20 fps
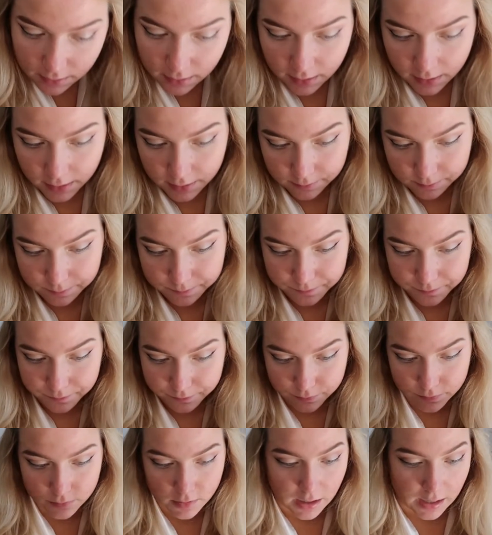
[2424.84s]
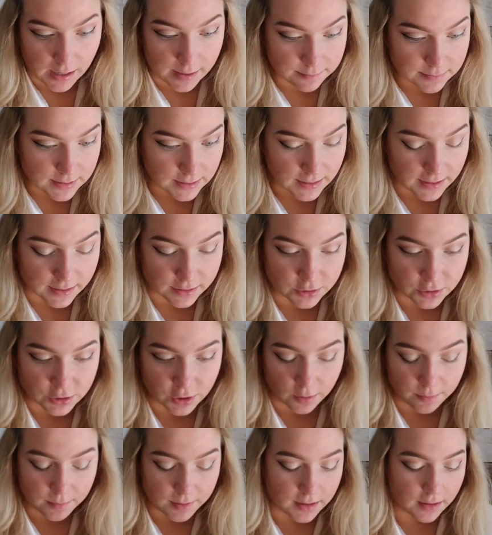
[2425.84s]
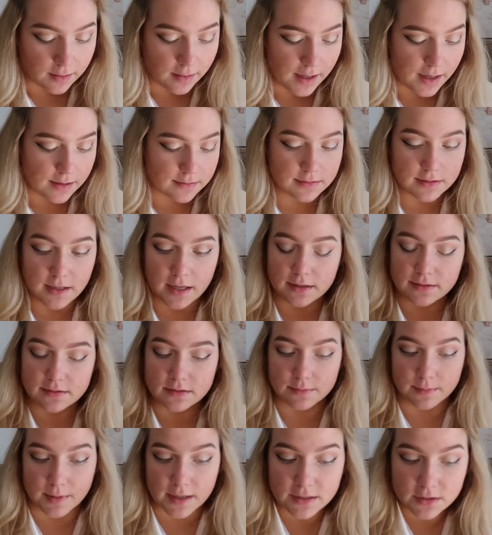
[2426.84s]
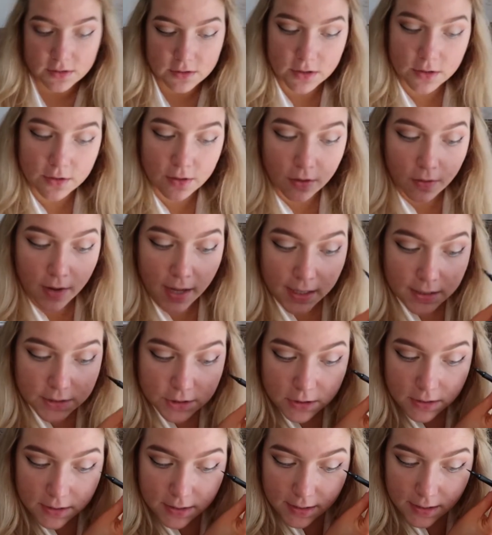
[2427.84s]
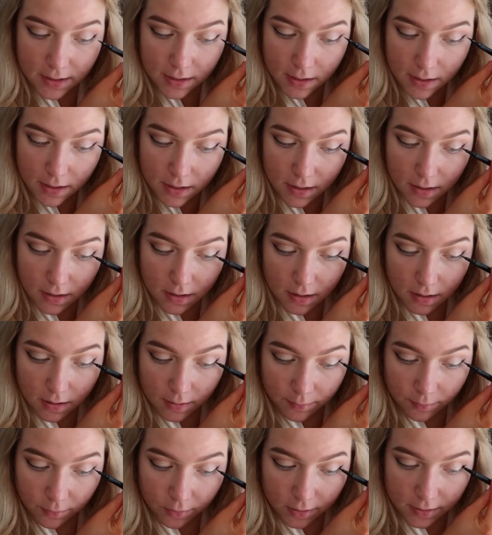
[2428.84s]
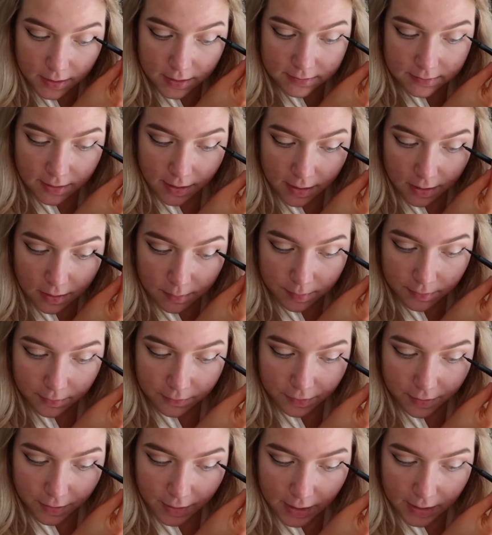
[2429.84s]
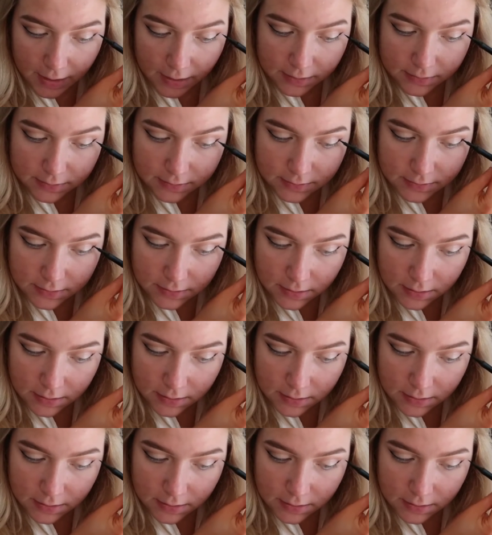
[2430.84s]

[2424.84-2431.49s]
I am taking a German class next semester though, actually. I'm really excited about that.